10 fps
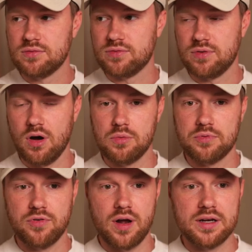Hope
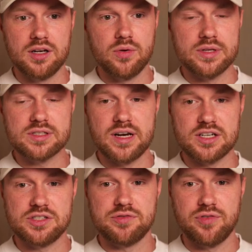finally Lewis can
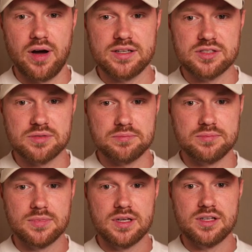actually find something,
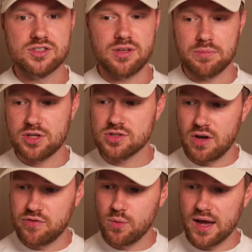because I
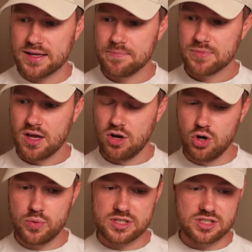feel like
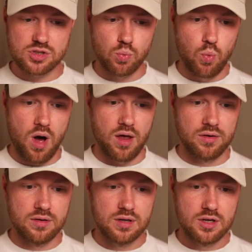Lewis is the
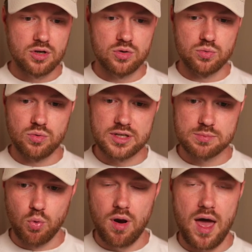one who is
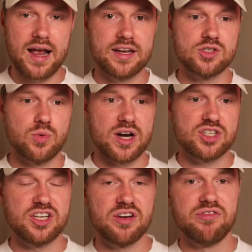more likely to actually
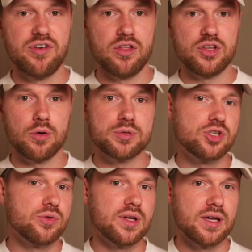convert the
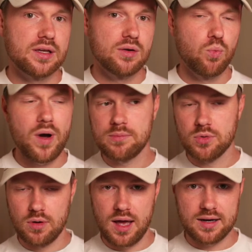opportunity. Way
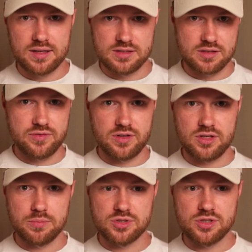more likely to convert the
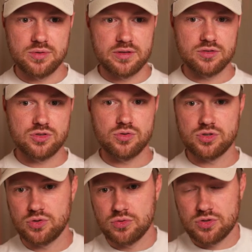opportunity than George.
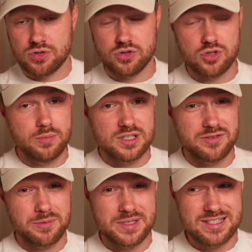George has got too much of a
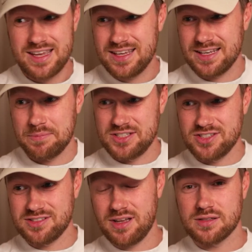mistake in him. He
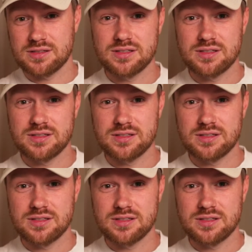just does.